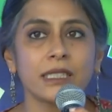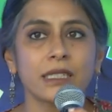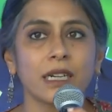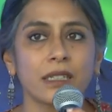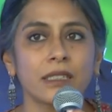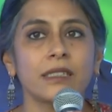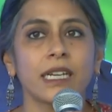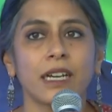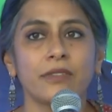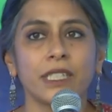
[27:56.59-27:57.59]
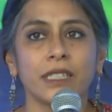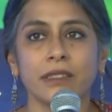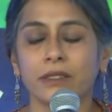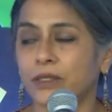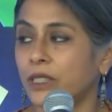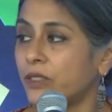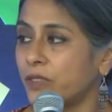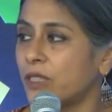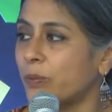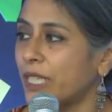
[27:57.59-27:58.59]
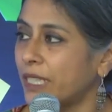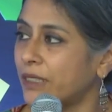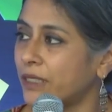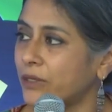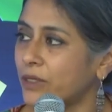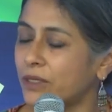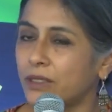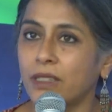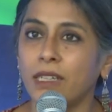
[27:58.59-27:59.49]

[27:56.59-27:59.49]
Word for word: started having nervous breakdowns.